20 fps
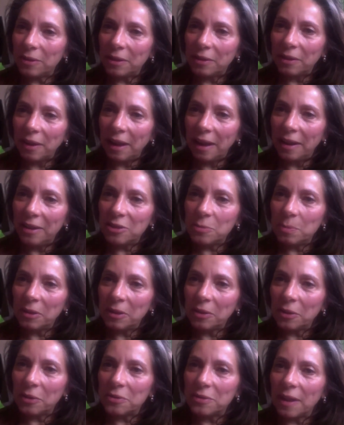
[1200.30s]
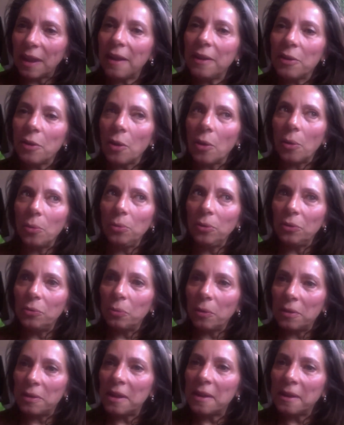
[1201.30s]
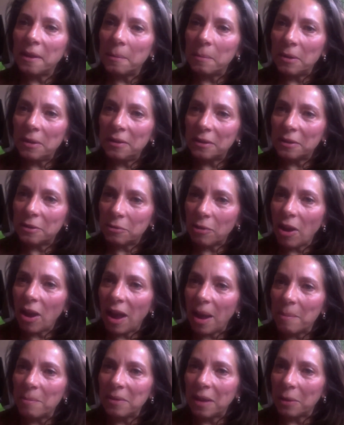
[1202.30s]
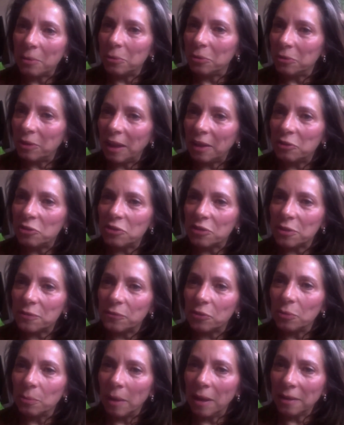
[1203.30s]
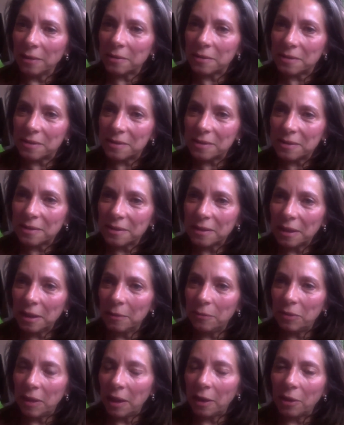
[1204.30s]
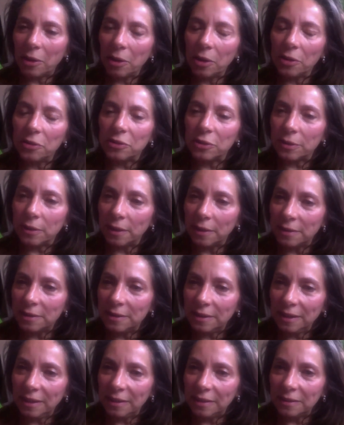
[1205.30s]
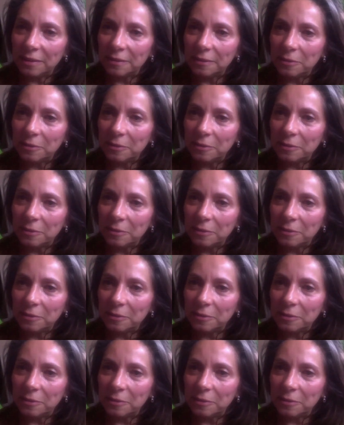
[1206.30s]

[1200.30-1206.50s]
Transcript: their age because they know that when they commit a crime, they will get just a few months if they are under 18.